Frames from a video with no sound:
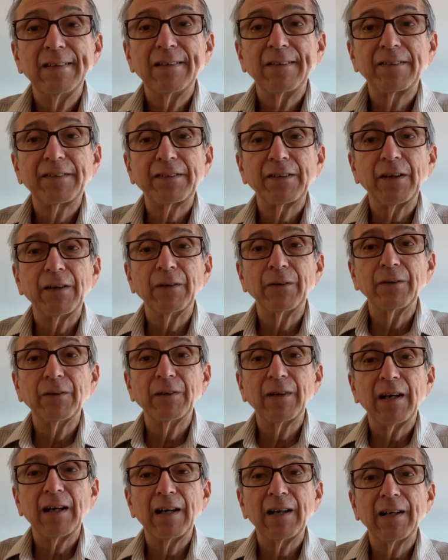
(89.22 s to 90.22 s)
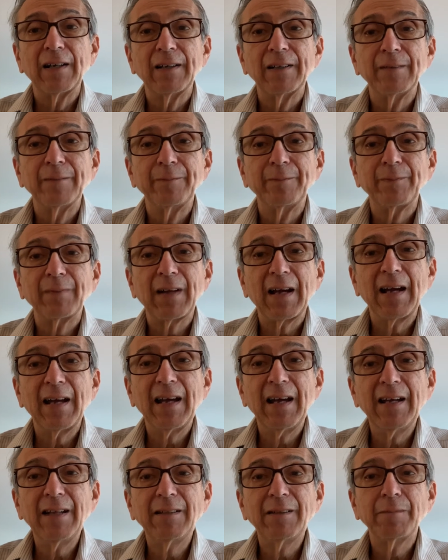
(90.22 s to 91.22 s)
So I
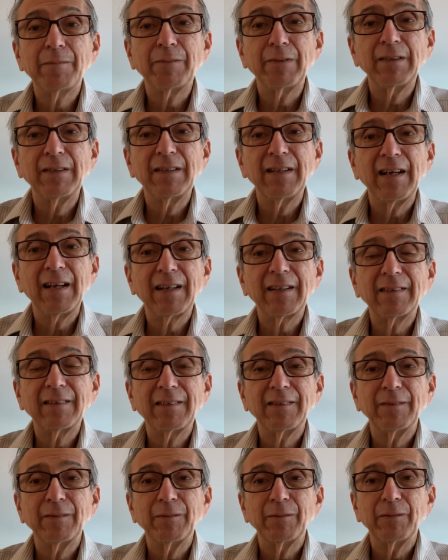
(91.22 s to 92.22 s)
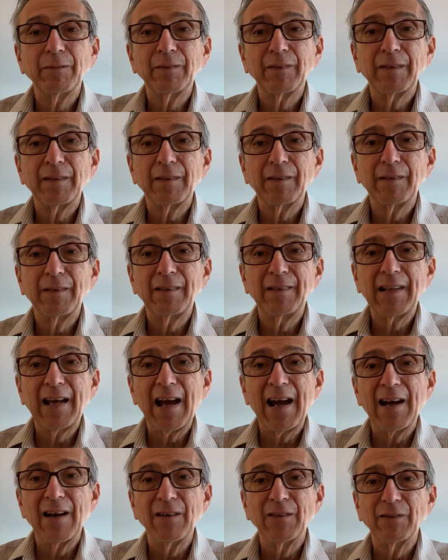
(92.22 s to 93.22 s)
hate to predict
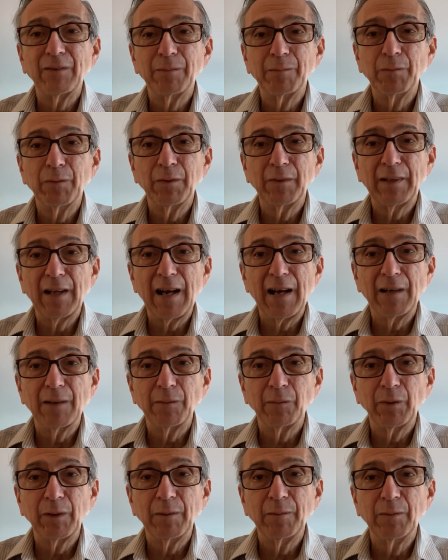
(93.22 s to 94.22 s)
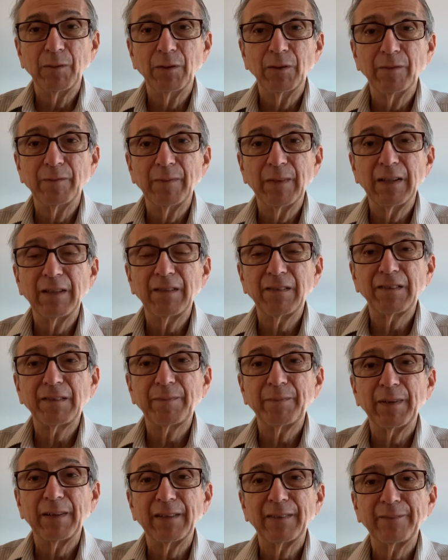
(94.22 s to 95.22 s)
downward movements,
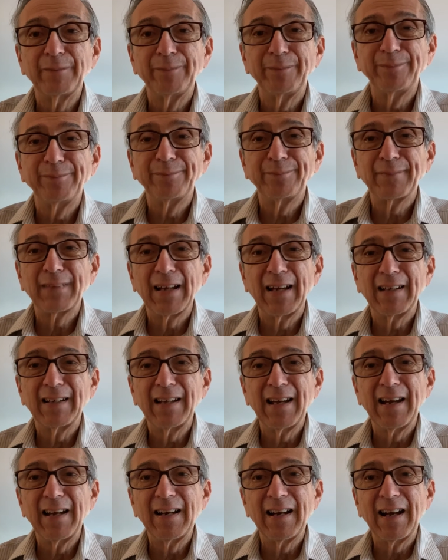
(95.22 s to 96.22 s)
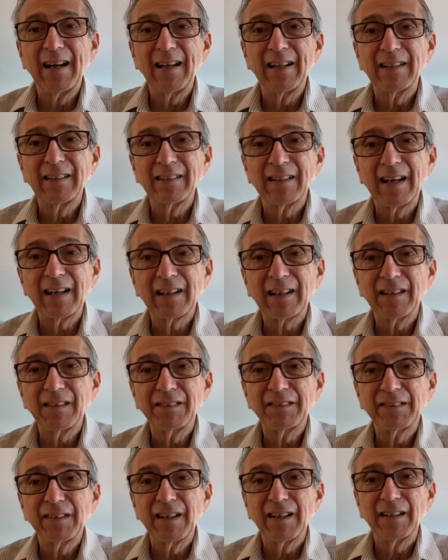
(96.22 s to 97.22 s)
but again, like I
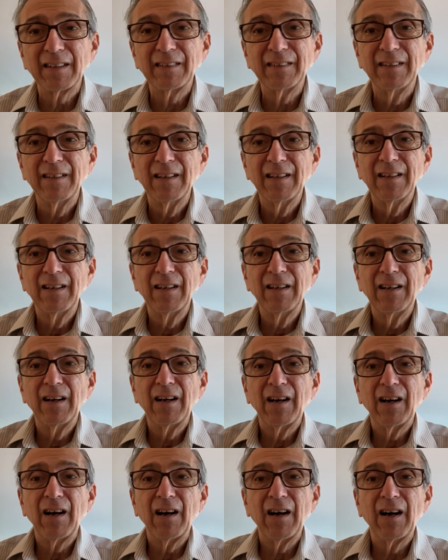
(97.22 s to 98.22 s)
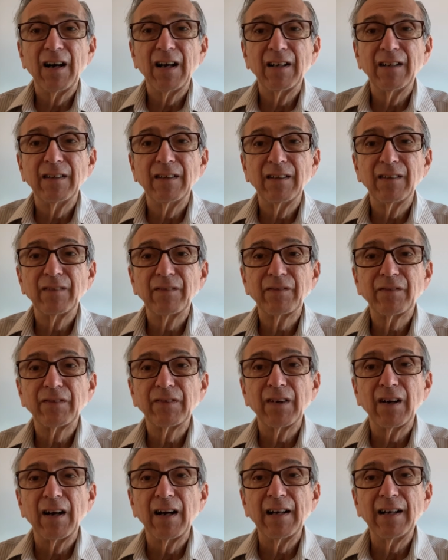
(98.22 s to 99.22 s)
said on
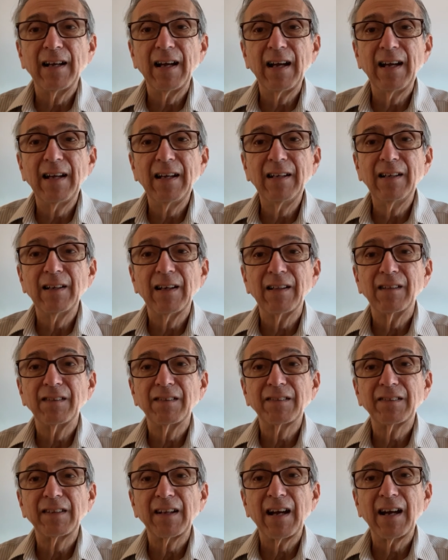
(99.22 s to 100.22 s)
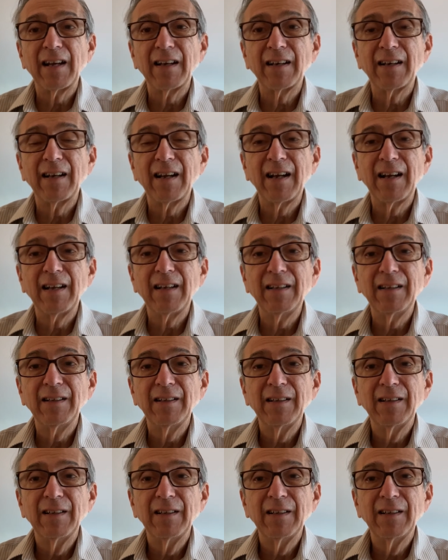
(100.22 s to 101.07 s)
Friday and Saturday,